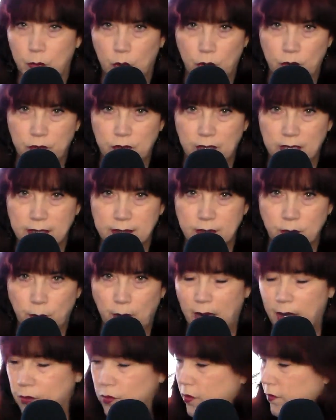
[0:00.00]
Move things
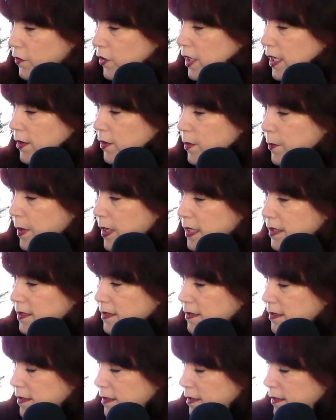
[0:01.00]
around over here a
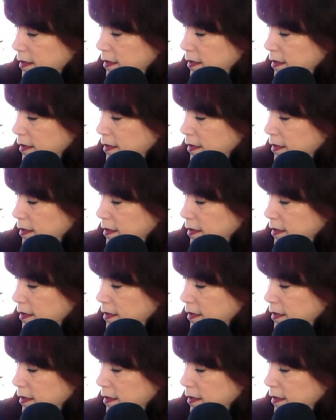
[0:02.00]
bit.